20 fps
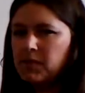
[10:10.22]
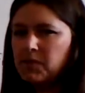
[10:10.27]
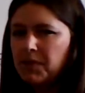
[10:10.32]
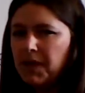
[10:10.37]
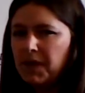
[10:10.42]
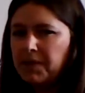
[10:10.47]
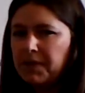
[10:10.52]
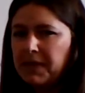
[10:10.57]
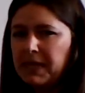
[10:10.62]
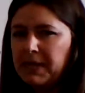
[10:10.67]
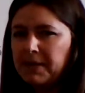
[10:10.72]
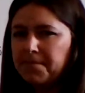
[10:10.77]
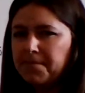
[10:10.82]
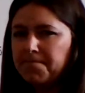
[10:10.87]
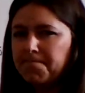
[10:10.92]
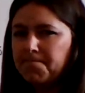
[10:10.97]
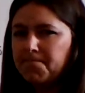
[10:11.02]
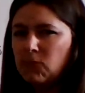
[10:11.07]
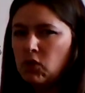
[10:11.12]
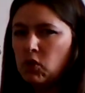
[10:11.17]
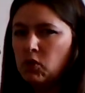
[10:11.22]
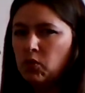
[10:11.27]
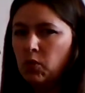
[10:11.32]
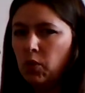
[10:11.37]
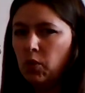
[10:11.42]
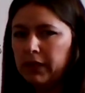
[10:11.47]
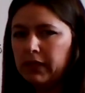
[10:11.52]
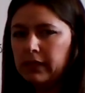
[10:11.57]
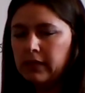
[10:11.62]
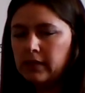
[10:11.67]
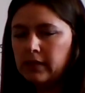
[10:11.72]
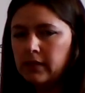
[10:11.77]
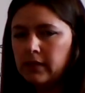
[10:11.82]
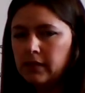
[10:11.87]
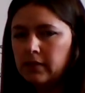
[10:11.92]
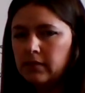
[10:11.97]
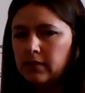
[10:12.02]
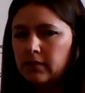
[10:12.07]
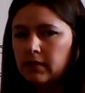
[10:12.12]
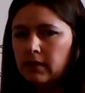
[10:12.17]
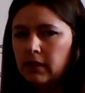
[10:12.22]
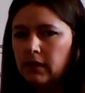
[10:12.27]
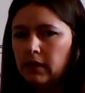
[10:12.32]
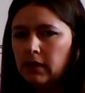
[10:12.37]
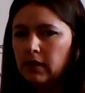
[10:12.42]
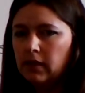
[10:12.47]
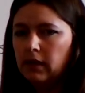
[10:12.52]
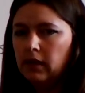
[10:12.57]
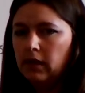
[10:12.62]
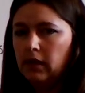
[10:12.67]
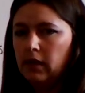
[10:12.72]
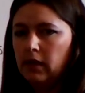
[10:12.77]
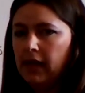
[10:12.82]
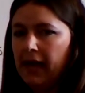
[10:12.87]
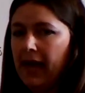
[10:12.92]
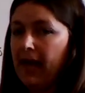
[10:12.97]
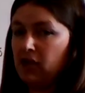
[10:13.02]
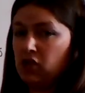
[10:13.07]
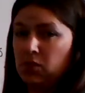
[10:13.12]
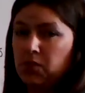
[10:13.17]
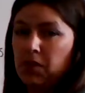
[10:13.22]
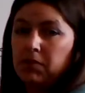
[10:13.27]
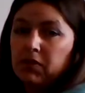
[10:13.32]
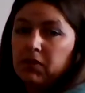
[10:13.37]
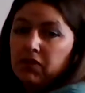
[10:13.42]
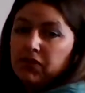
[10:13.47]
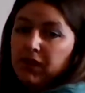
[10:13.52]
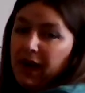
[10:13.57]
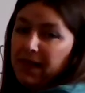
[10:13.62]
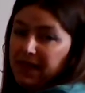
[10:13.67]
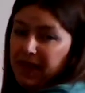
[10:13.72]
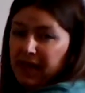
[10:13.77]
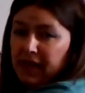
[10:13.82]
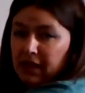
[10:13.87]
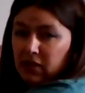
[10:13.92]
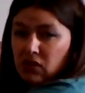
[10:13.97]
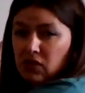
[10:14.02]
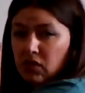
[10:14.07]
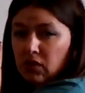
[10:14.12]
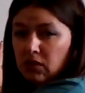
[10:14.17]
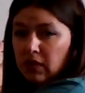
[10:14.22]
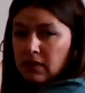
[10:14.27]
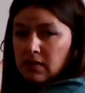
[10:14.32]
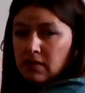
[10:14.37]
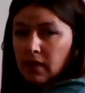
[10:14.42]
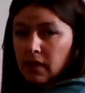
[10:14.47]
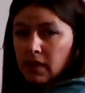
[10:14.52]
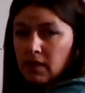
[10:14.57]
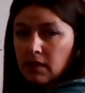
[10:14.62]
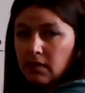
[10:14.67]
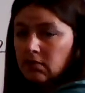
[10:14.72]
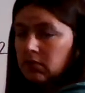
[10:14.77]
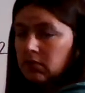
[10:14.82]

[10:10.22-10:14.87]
maybe you wouldn't actually be able to find the answer, let's say,